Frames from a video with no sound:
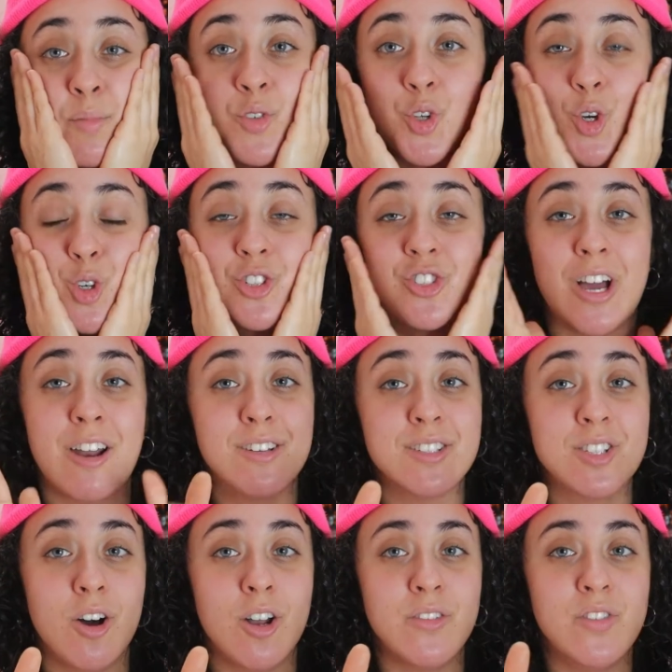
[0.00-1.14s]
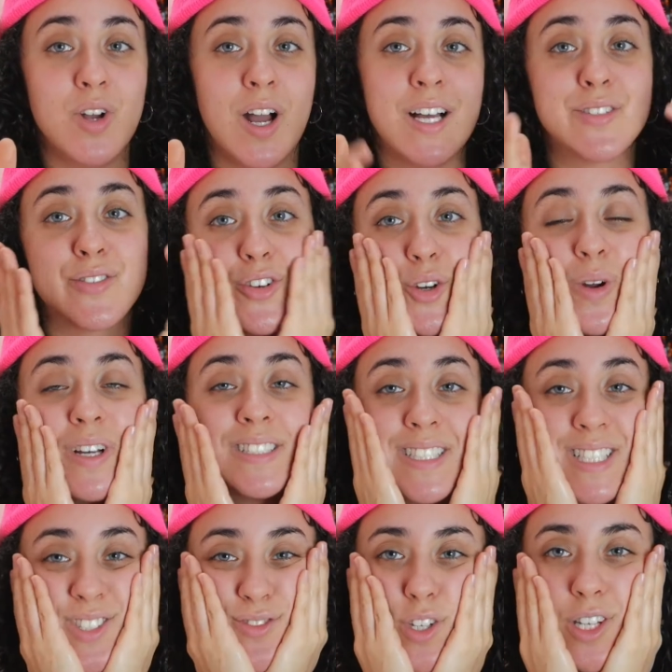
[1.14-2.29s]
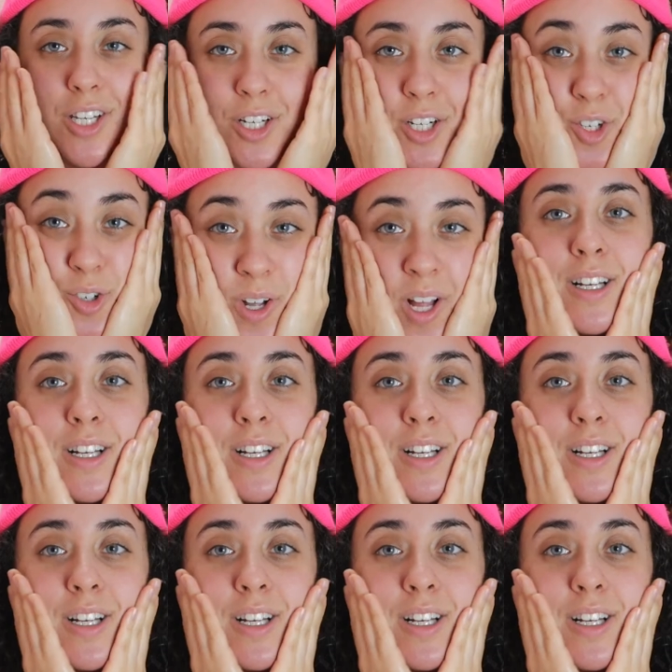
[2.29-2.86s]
So shout outs to all of you guys for requesting this video,